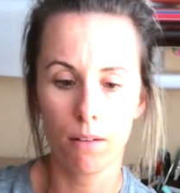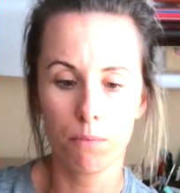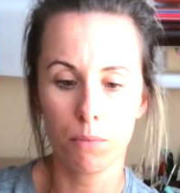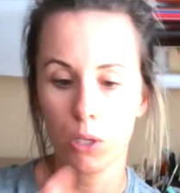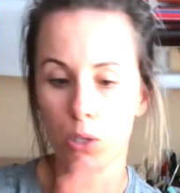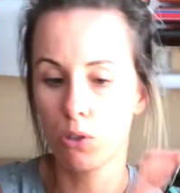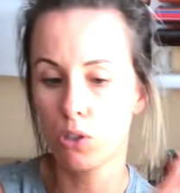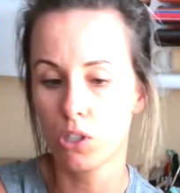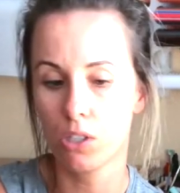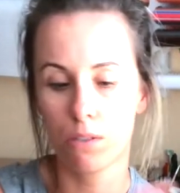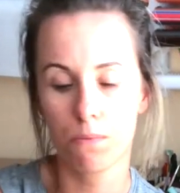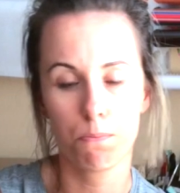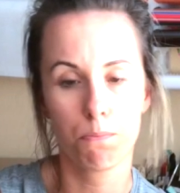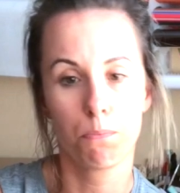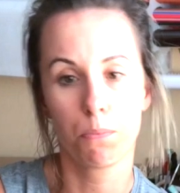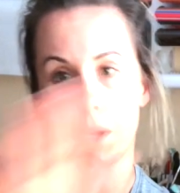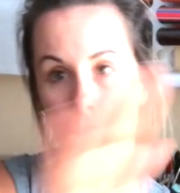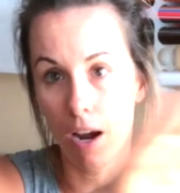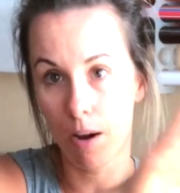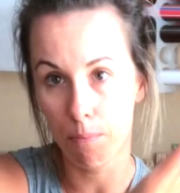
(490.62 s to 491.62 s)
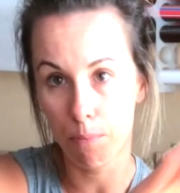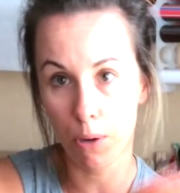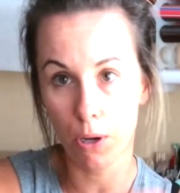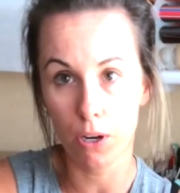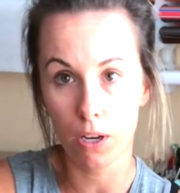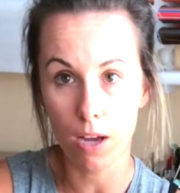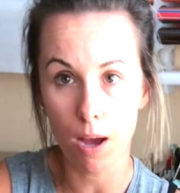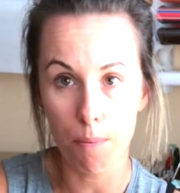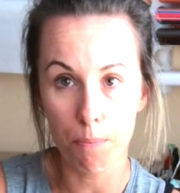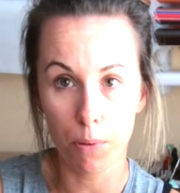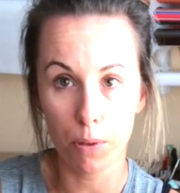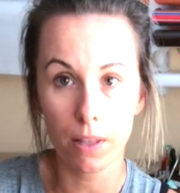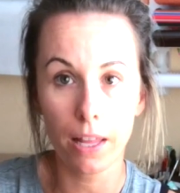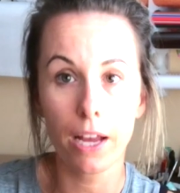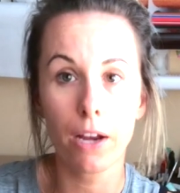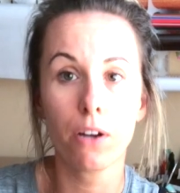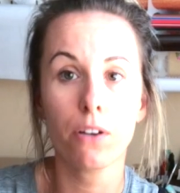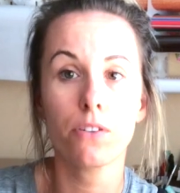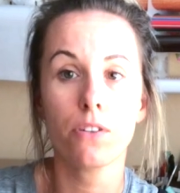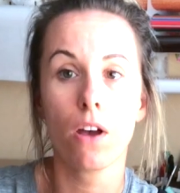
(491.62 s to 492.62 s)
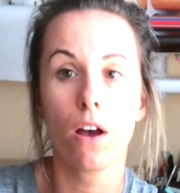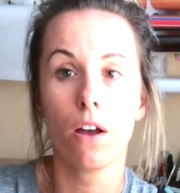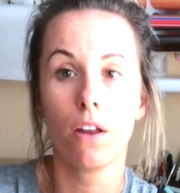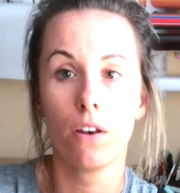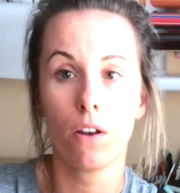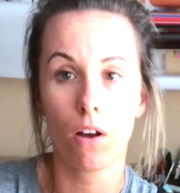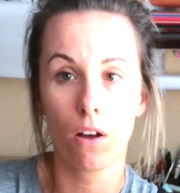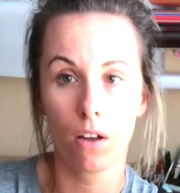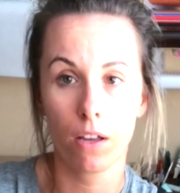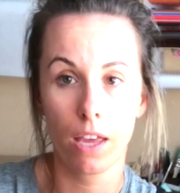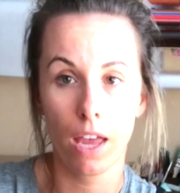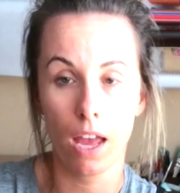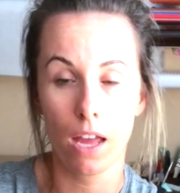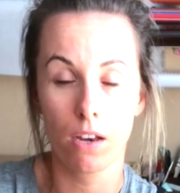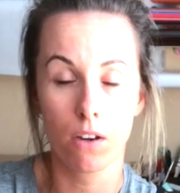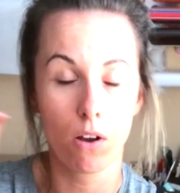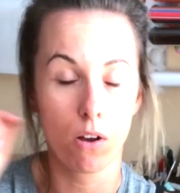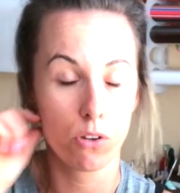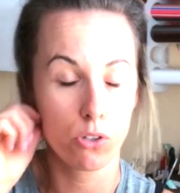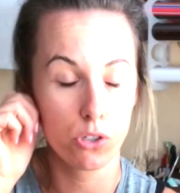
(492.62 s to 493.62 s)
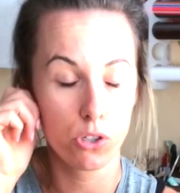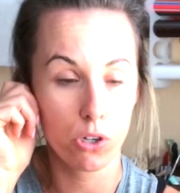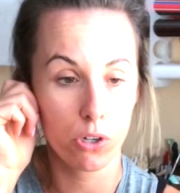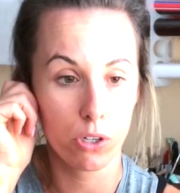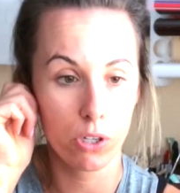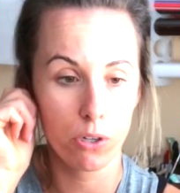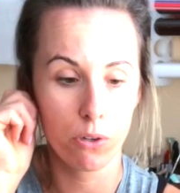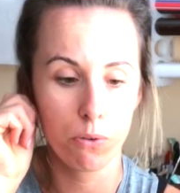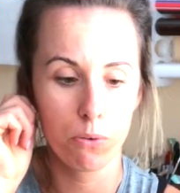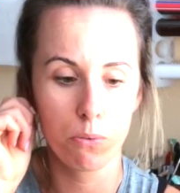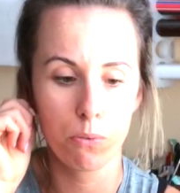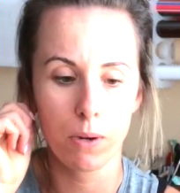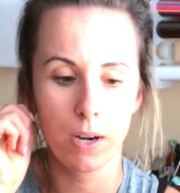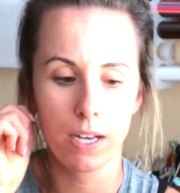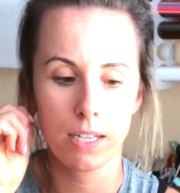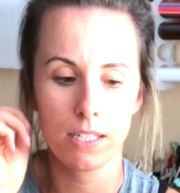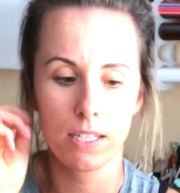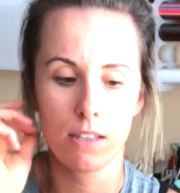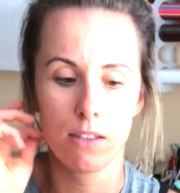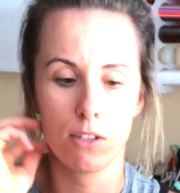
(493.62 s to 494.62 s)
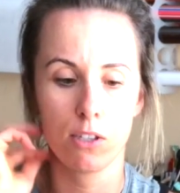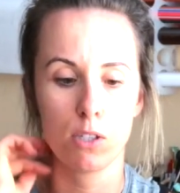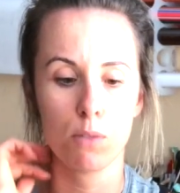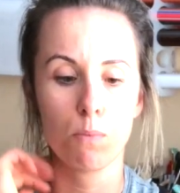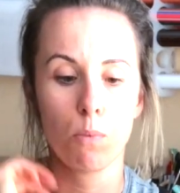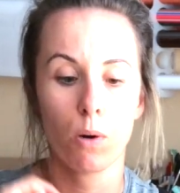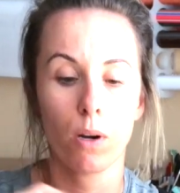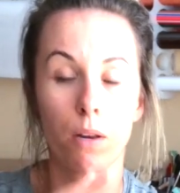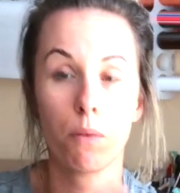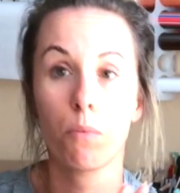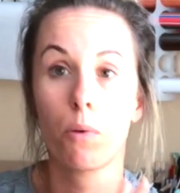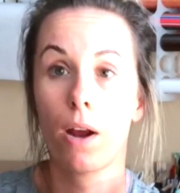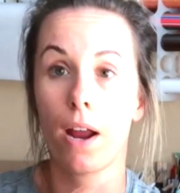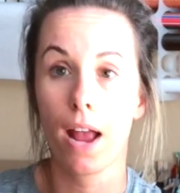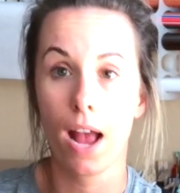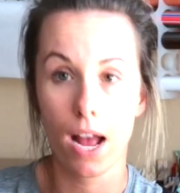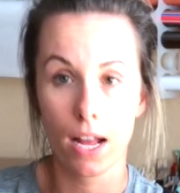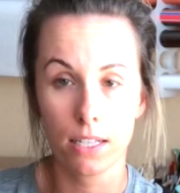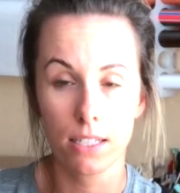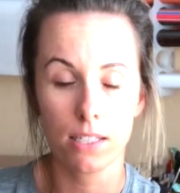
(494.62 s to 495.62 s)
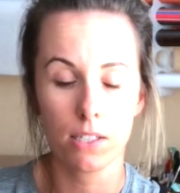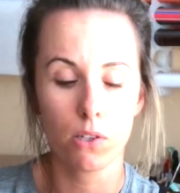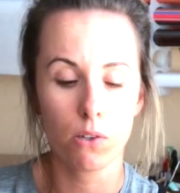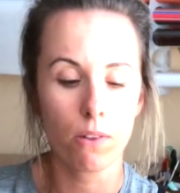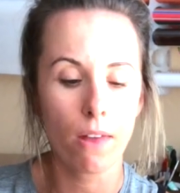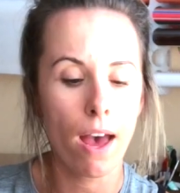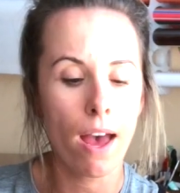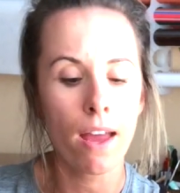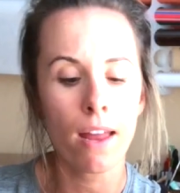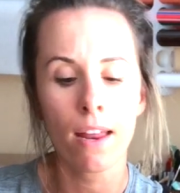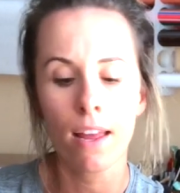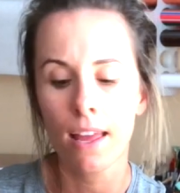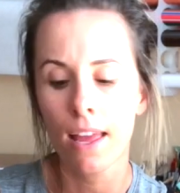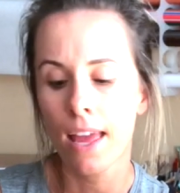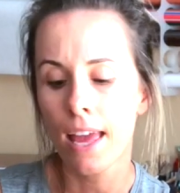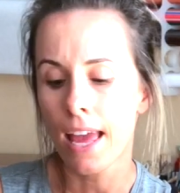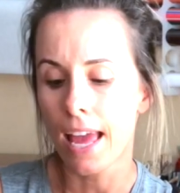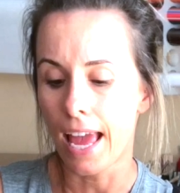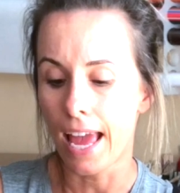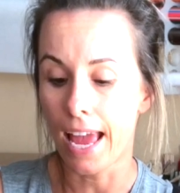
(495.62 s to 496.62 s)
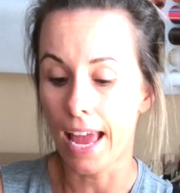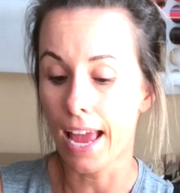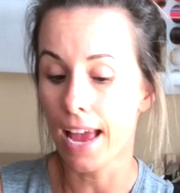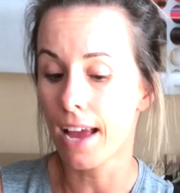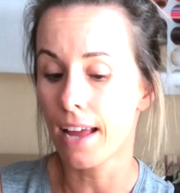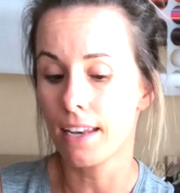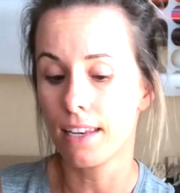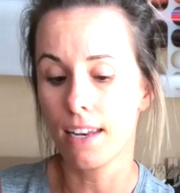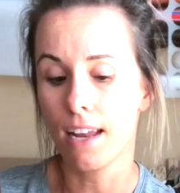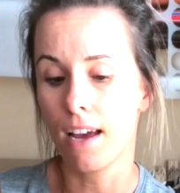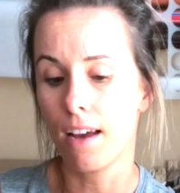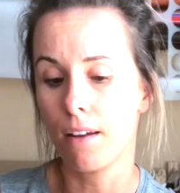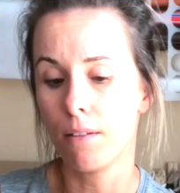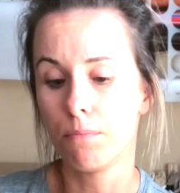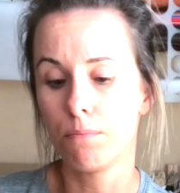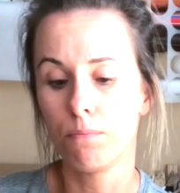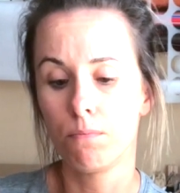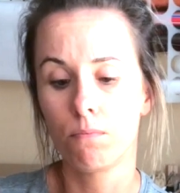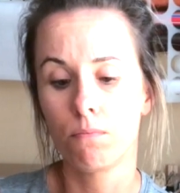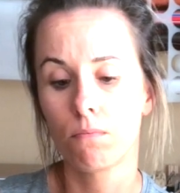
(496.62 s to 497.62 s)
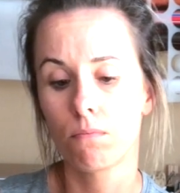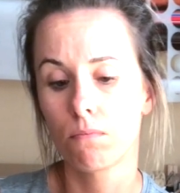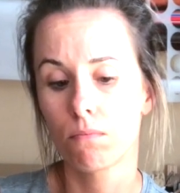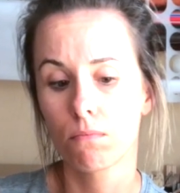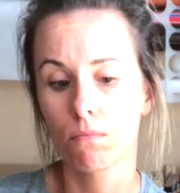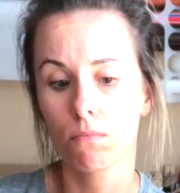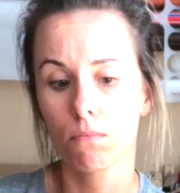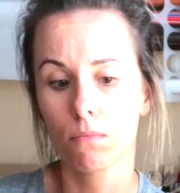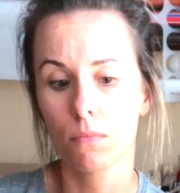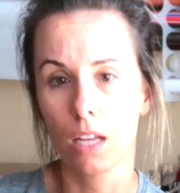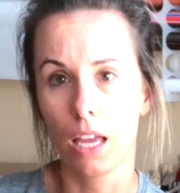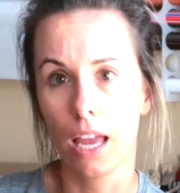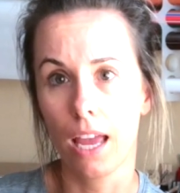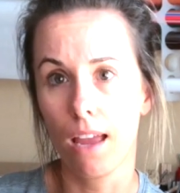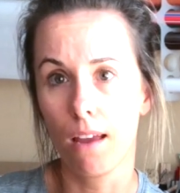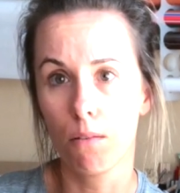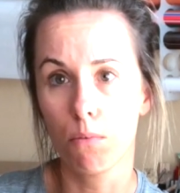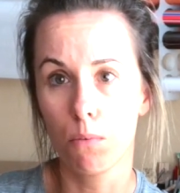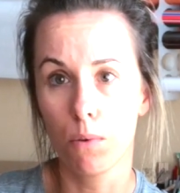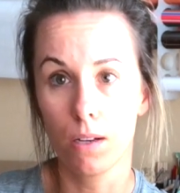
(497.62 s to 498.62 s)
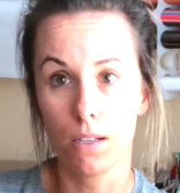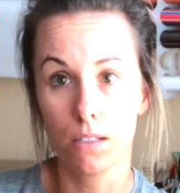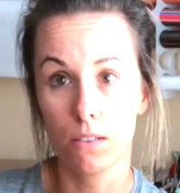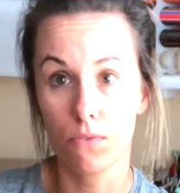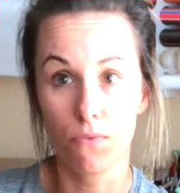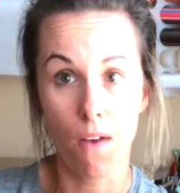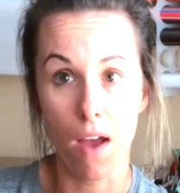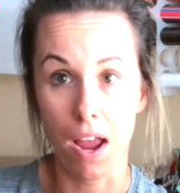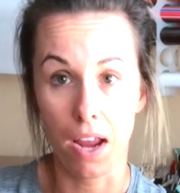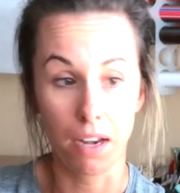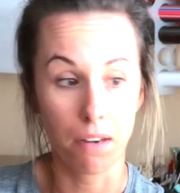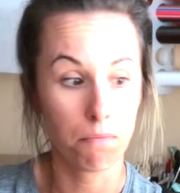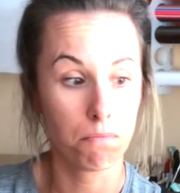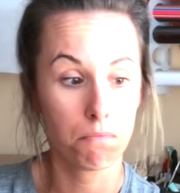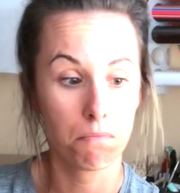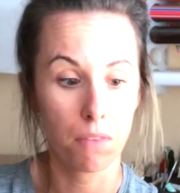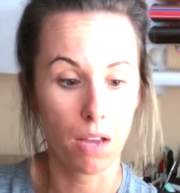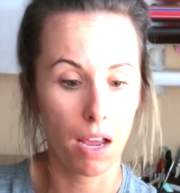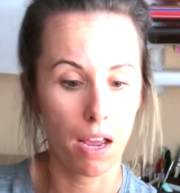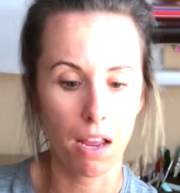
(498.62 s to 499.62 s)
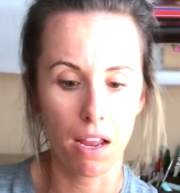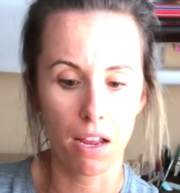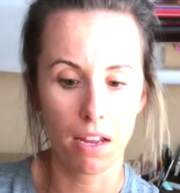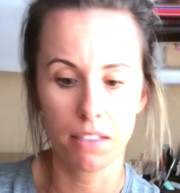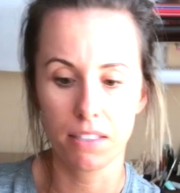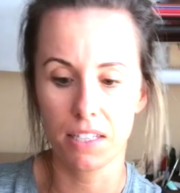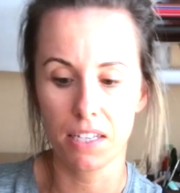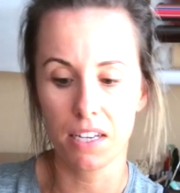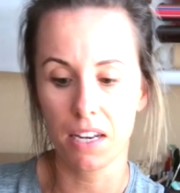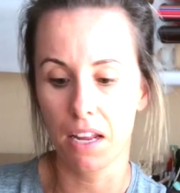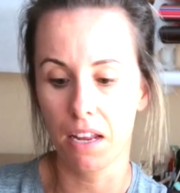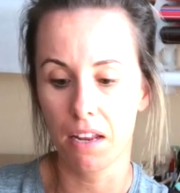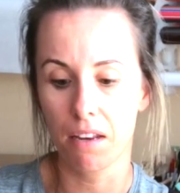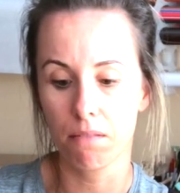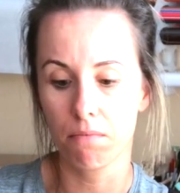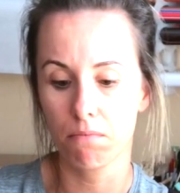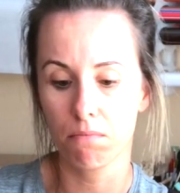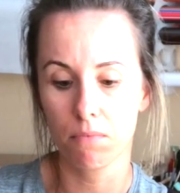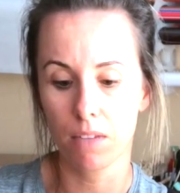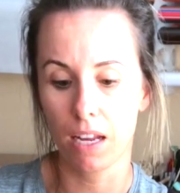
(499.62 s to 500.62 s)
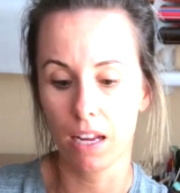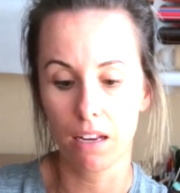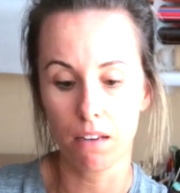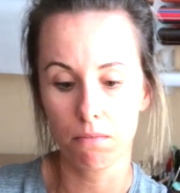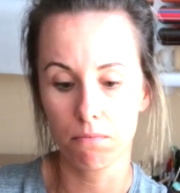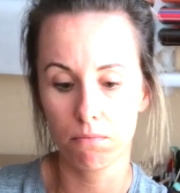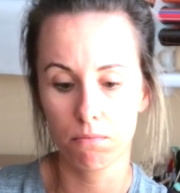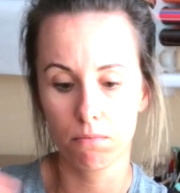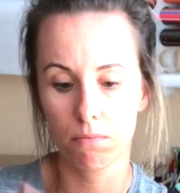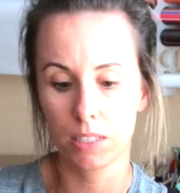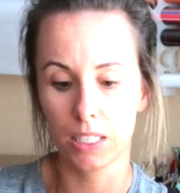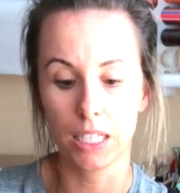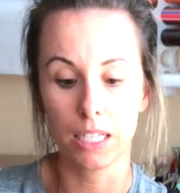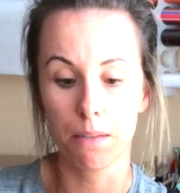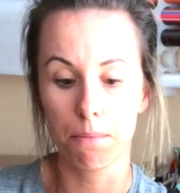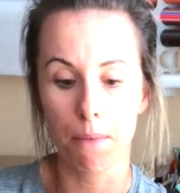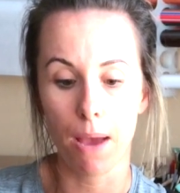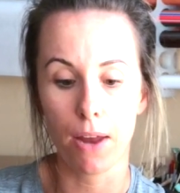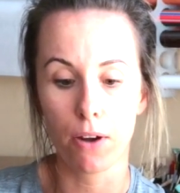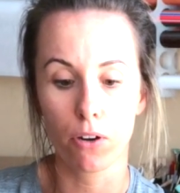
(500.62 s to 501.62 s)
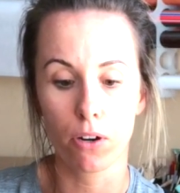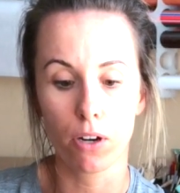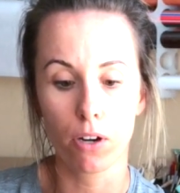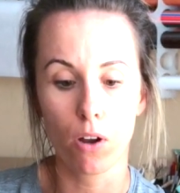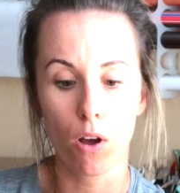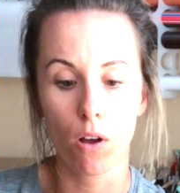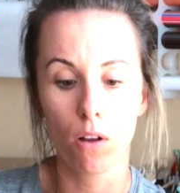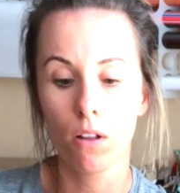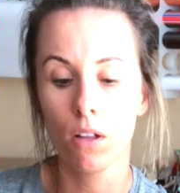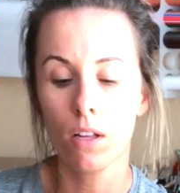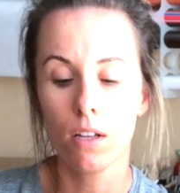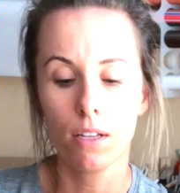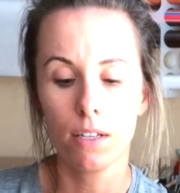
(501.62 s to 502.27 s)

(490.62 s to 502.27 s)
you just kind of put a couple layers on. Again, I'll show you what I did this morning where I had to do that, and it was fine. It didn't matter at all.